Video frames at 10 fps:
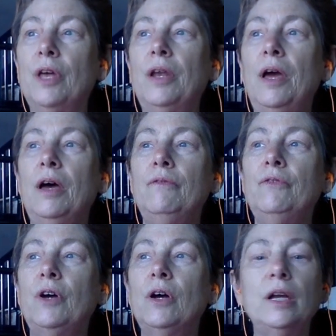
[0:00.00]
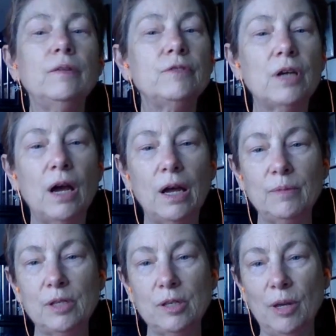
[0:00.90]
that have a kind of
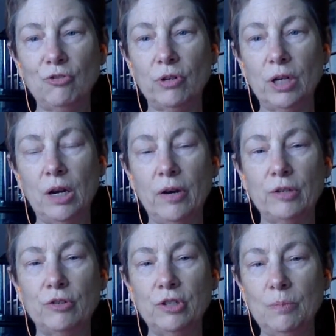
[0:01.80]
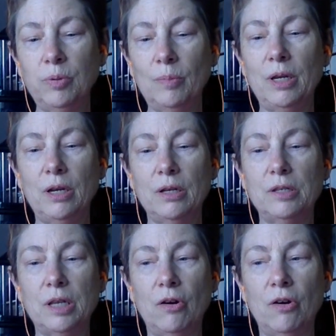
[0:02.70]
time symmetric character simply
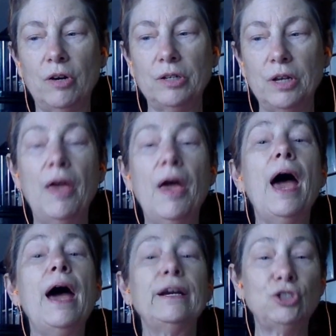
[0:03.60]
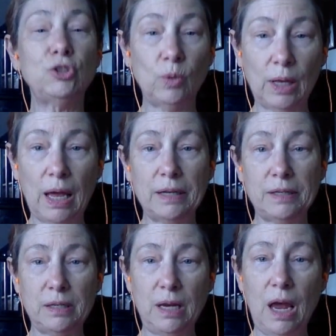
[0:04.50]
because they aren't
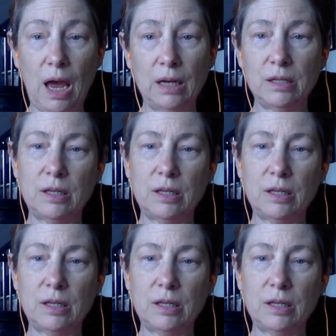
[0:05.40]
actualized yet.